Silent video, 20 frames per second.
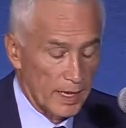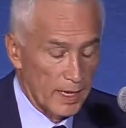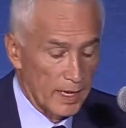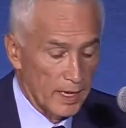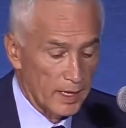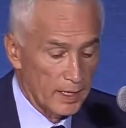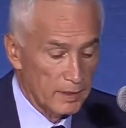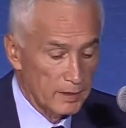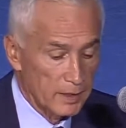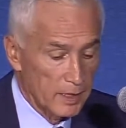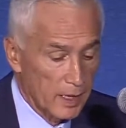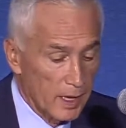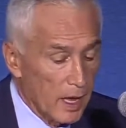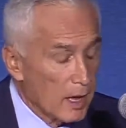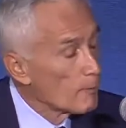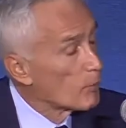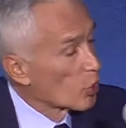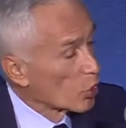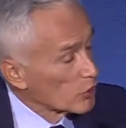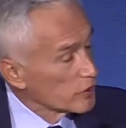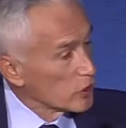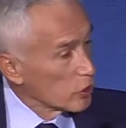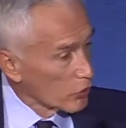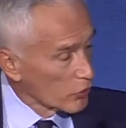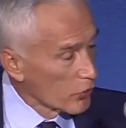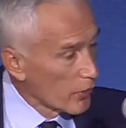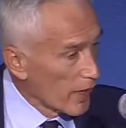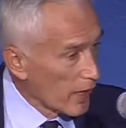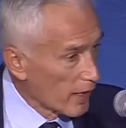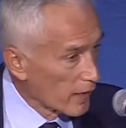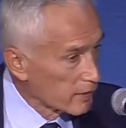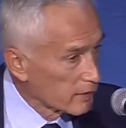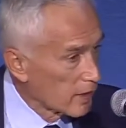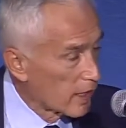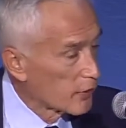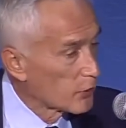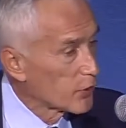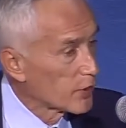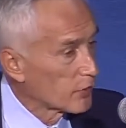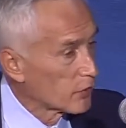And, but on the other
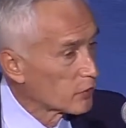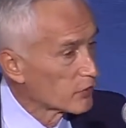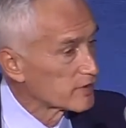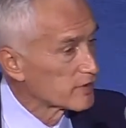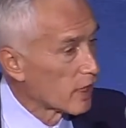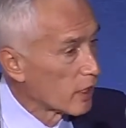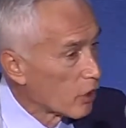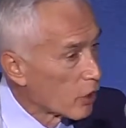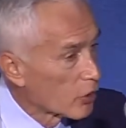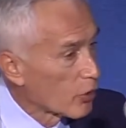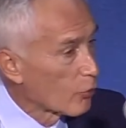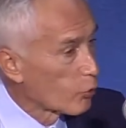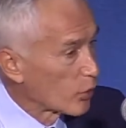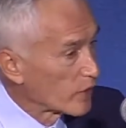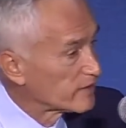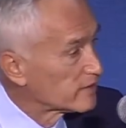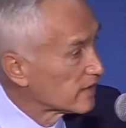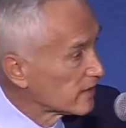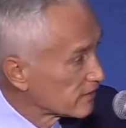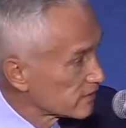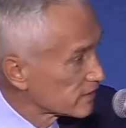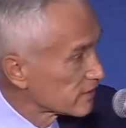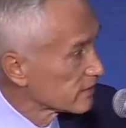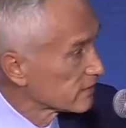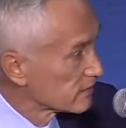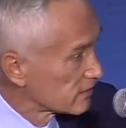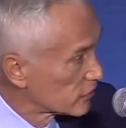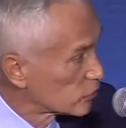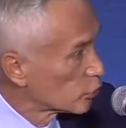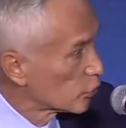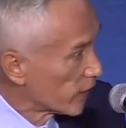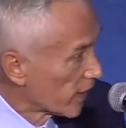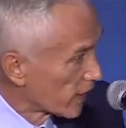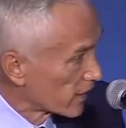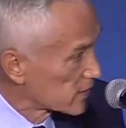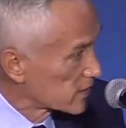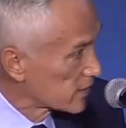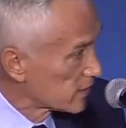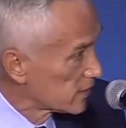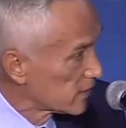hand, I think there's a lot of resistance
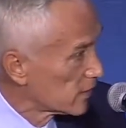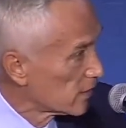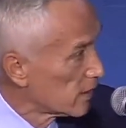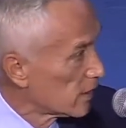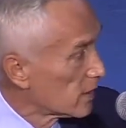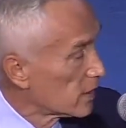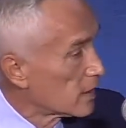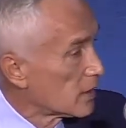to that.